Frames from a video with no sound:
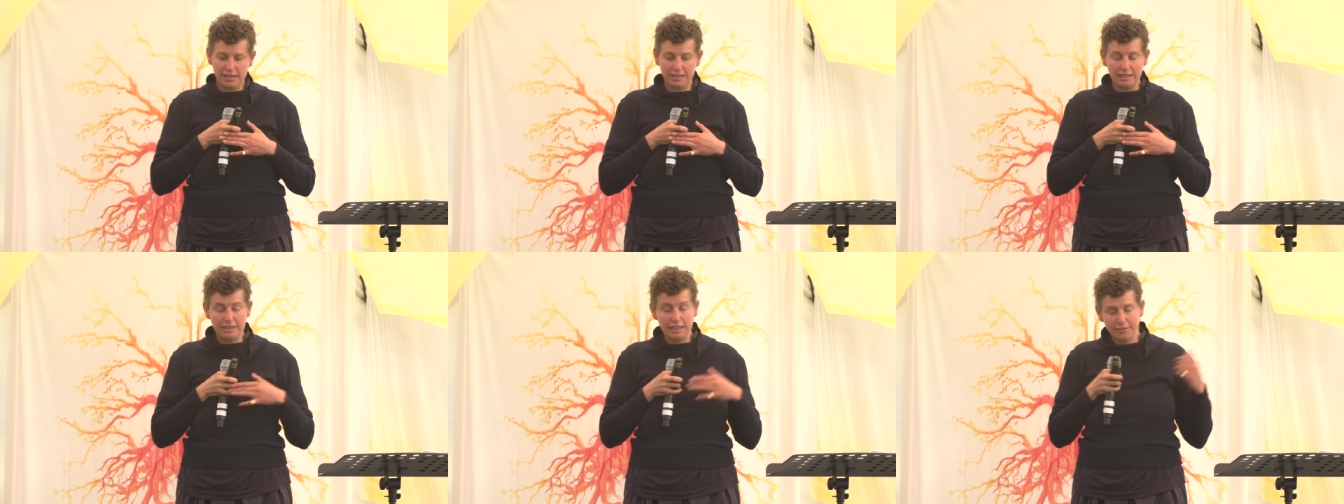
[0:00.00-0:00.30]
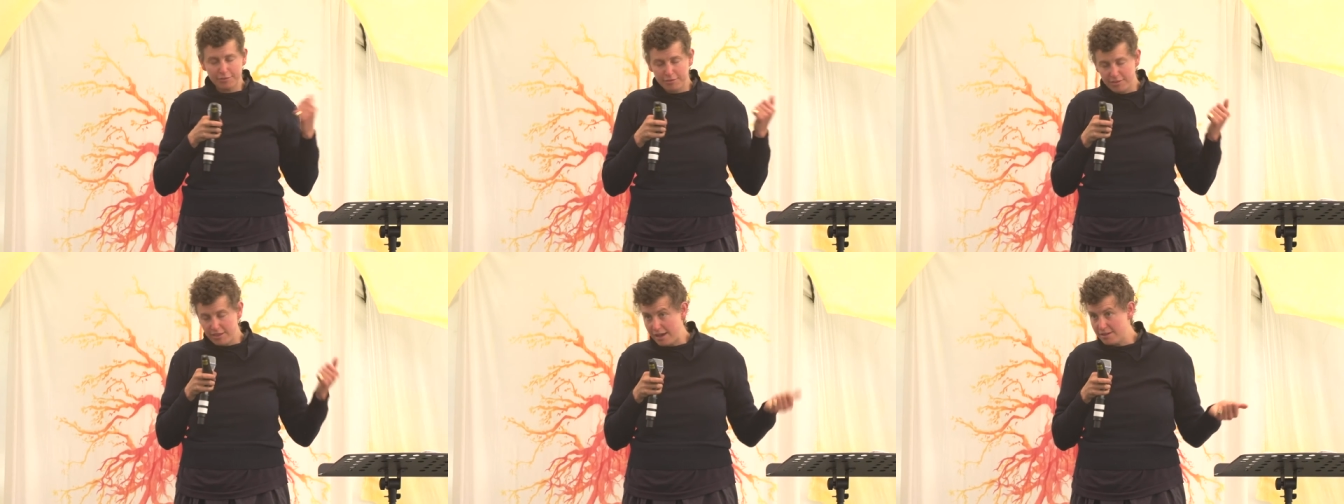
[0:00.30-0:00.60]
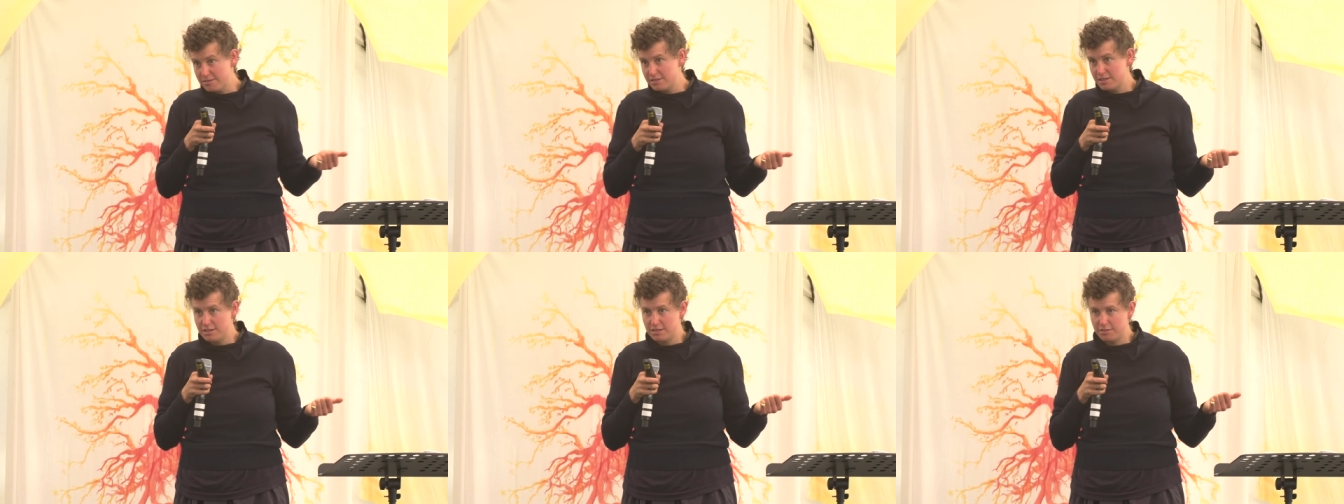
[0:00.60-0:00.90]
and lift
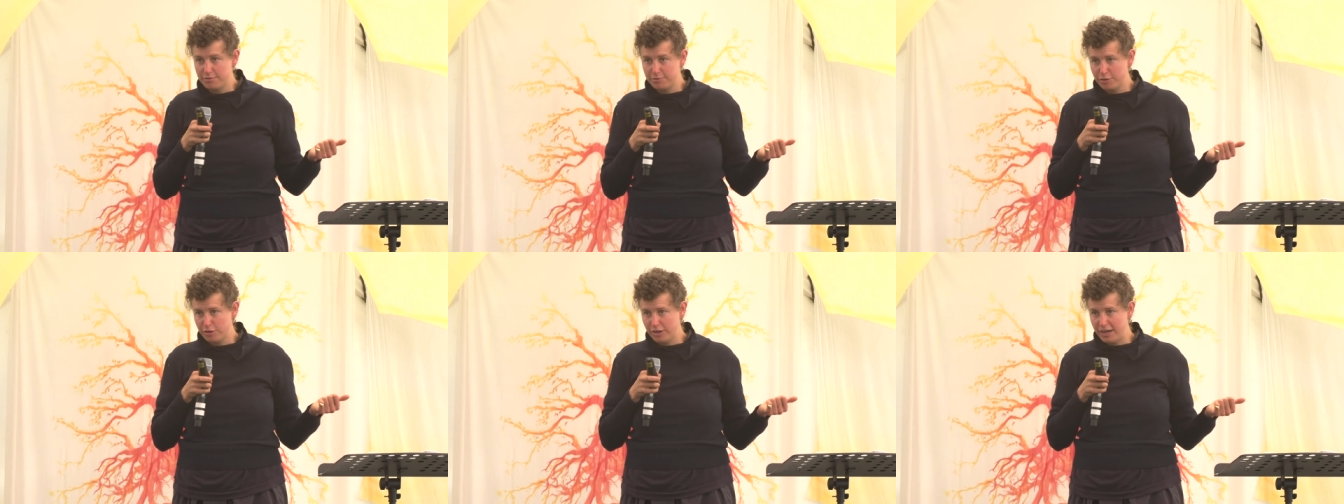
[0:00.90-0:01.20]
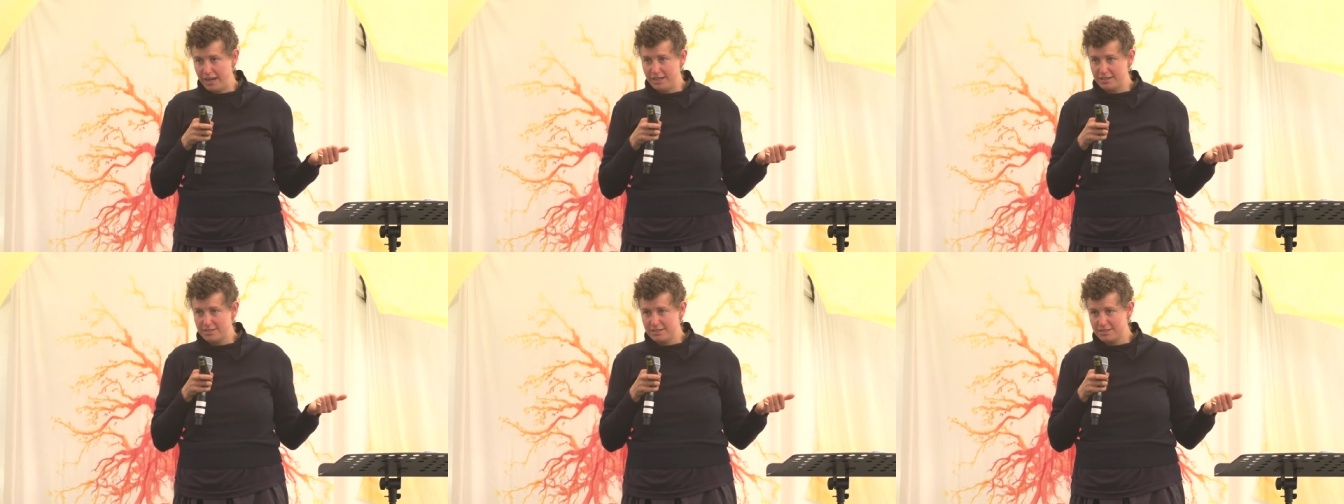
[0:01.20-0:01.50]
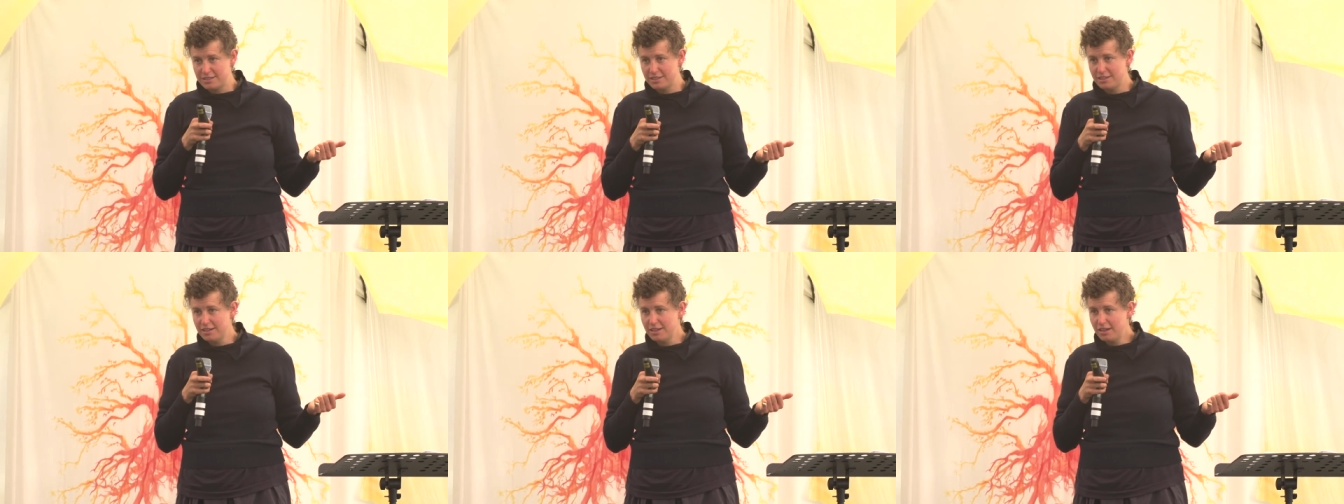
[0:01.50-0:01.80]
thousands of
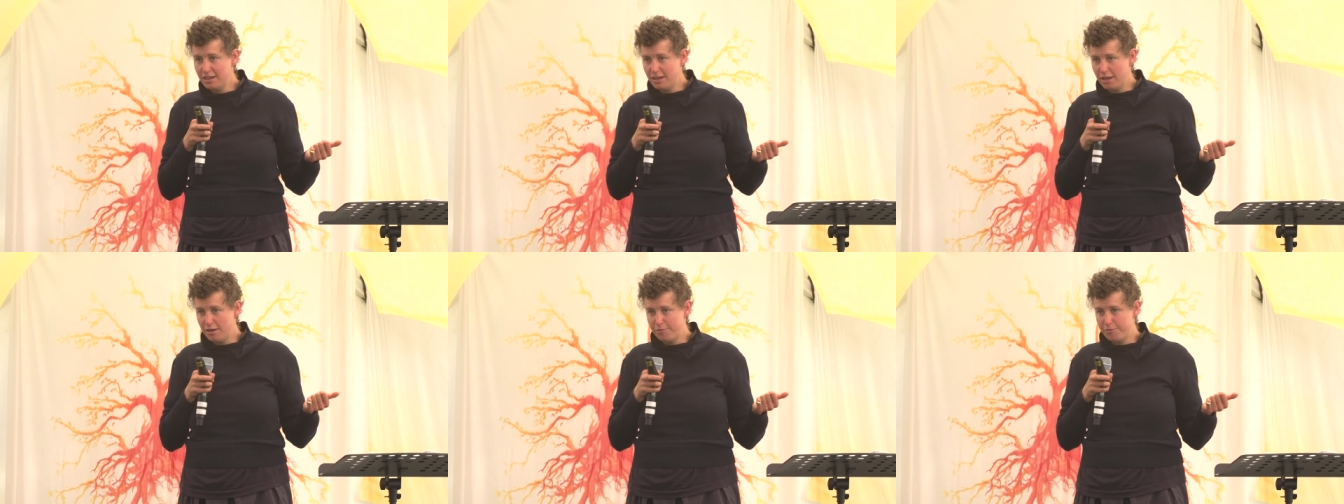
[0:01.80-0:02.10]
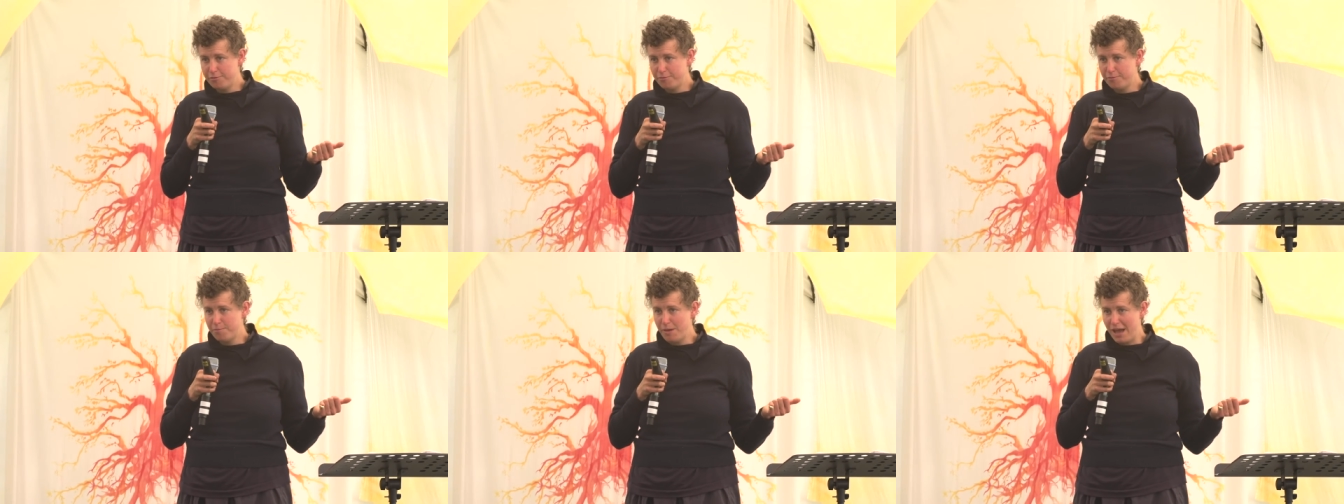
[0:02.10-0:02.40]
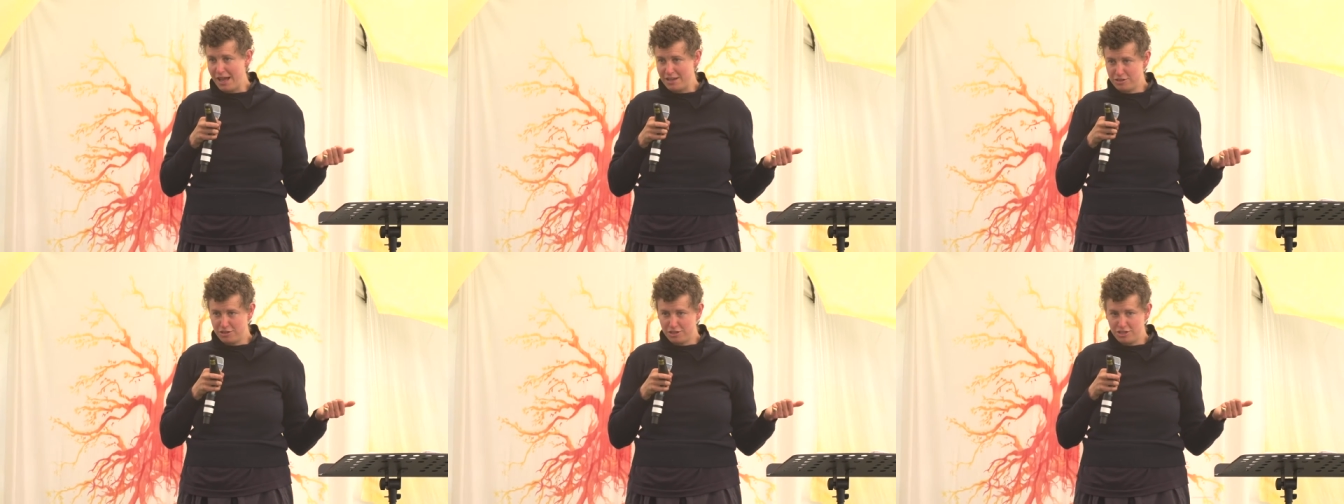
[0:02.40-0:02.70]
crates of
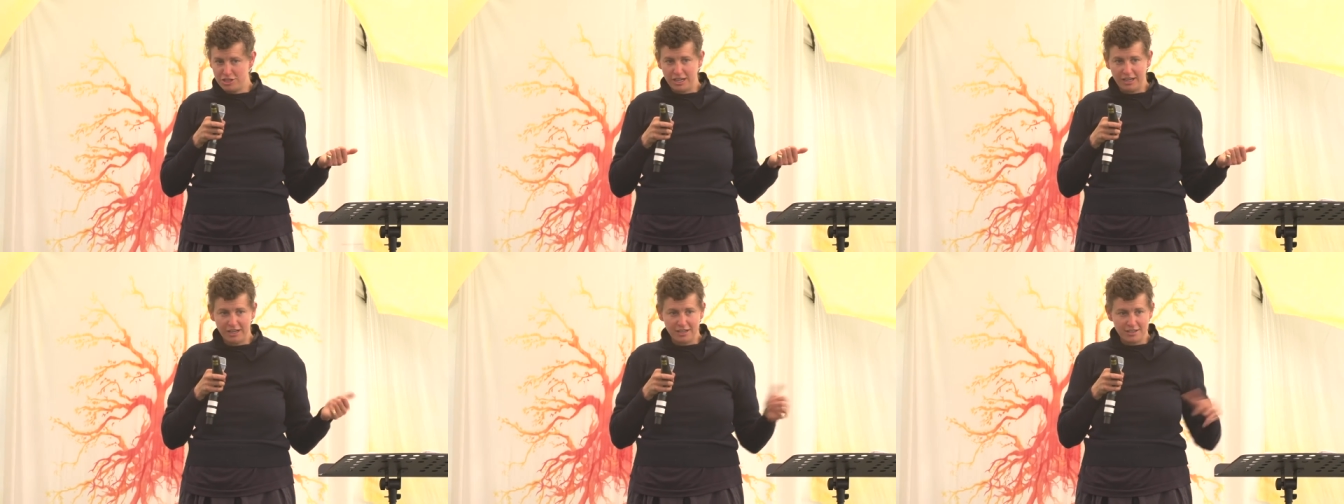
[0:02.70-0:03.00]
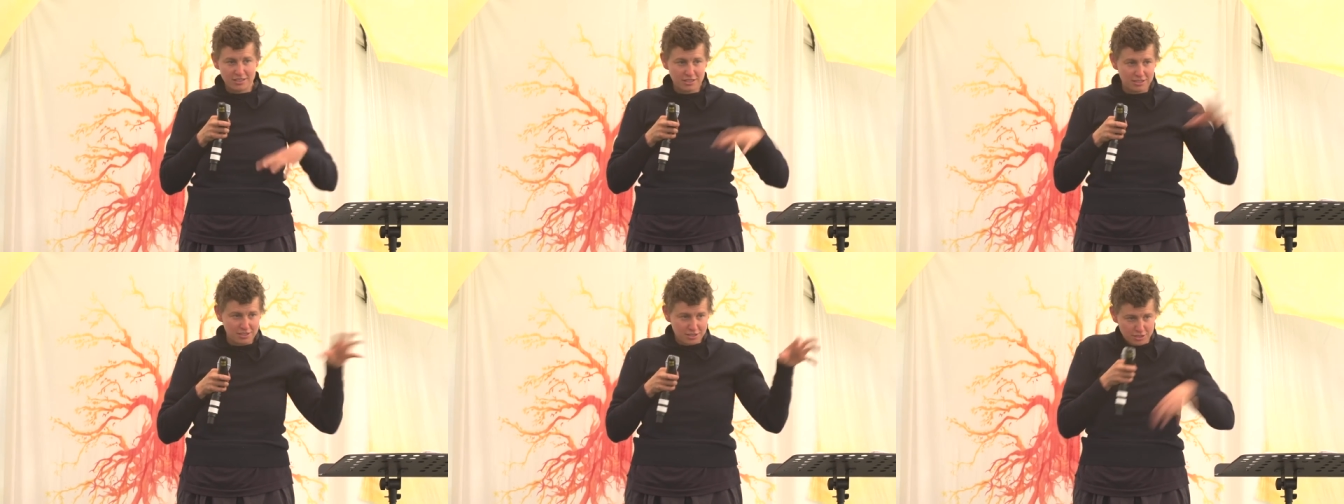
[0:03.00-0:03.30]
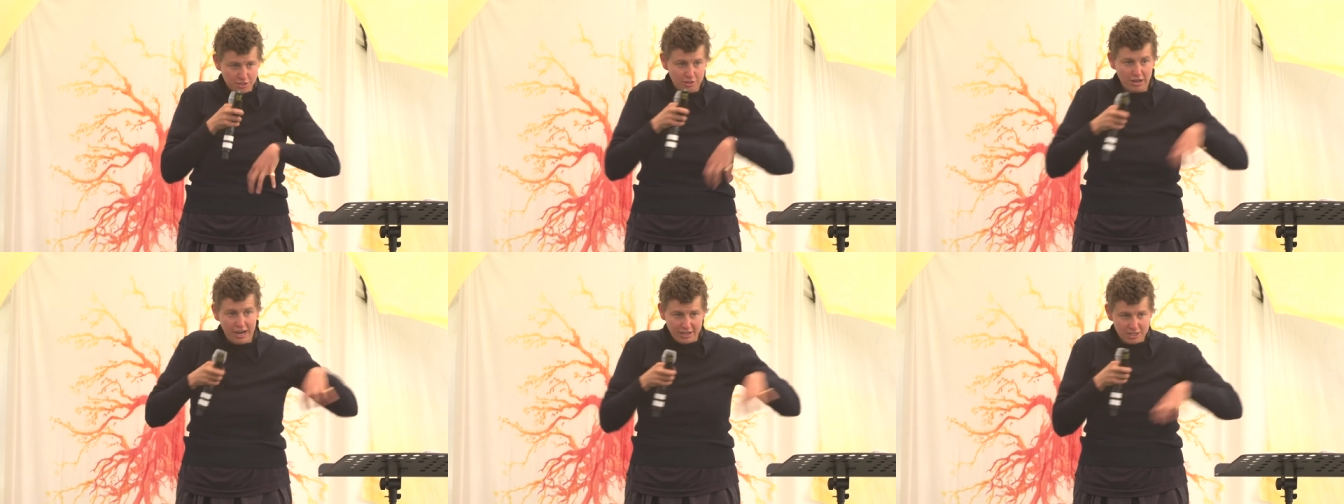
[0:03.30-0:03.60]
pasture chickens to
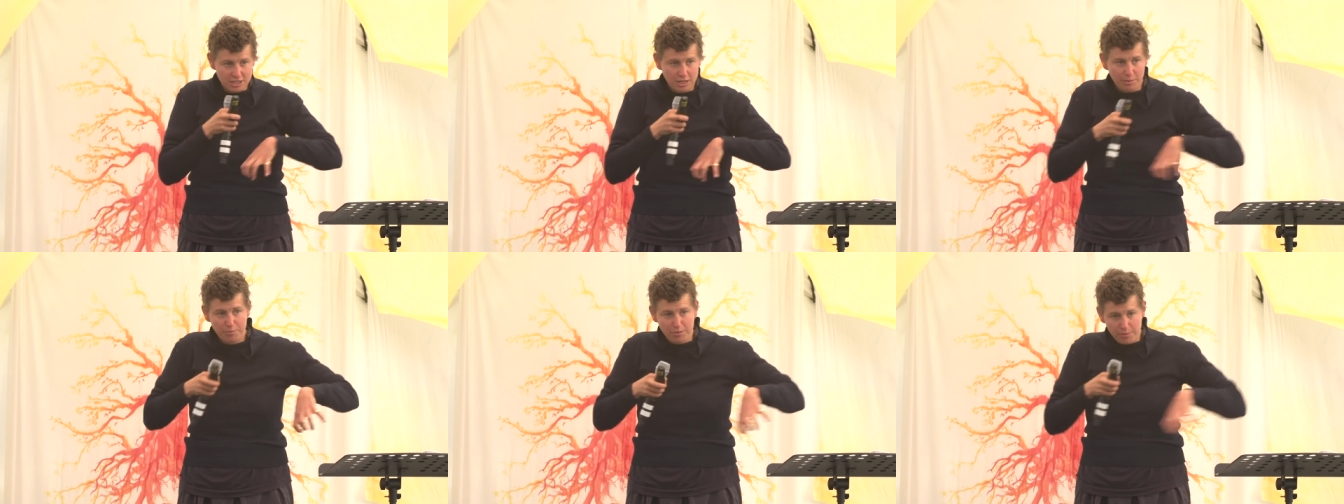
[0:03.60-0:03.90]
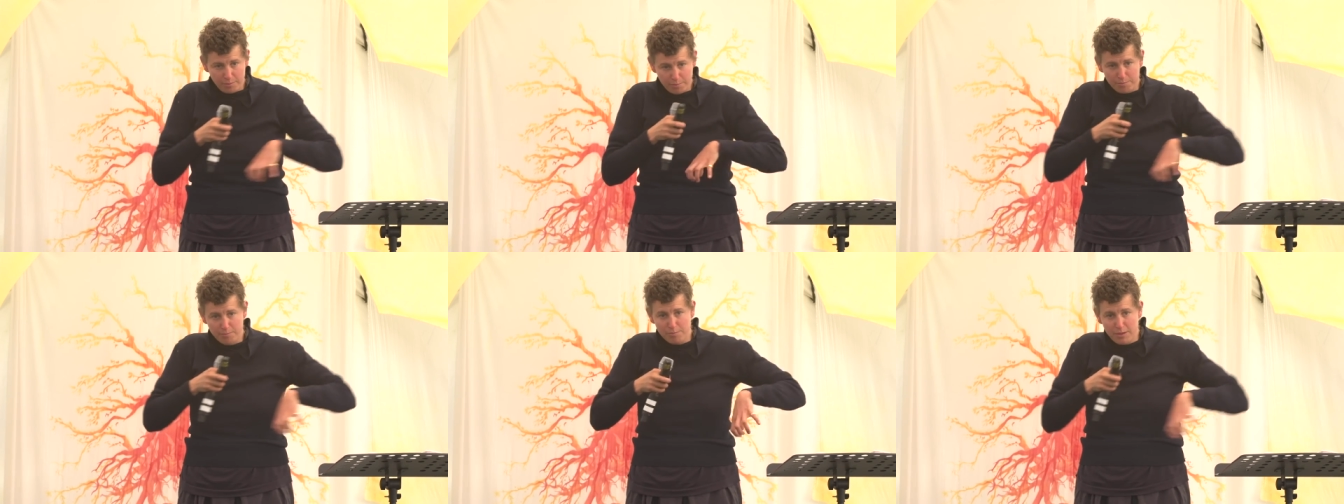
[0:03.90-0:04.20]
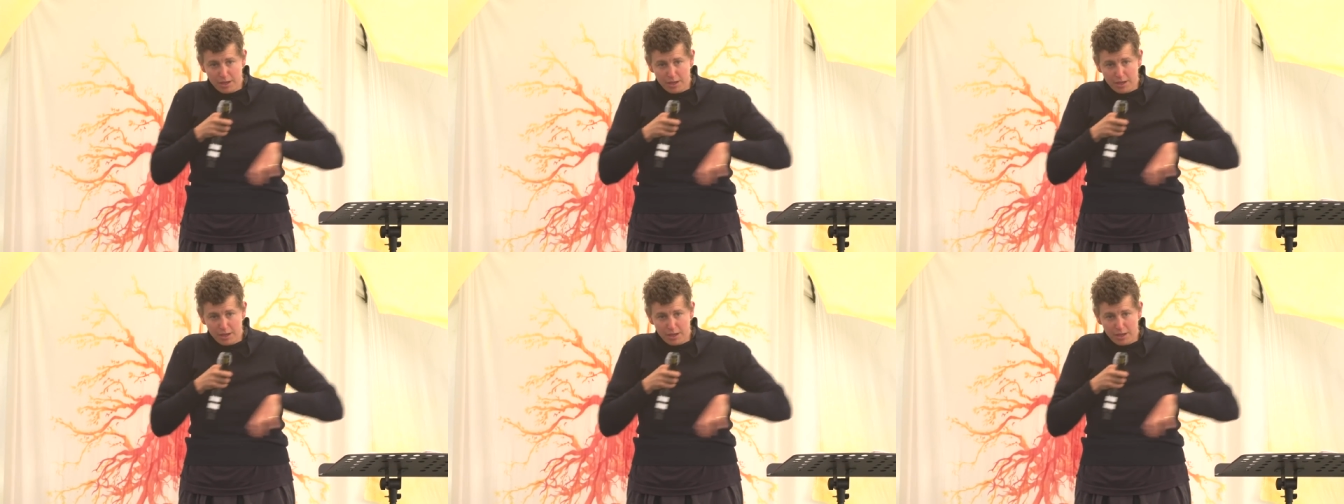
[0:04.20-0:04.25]
scratch up the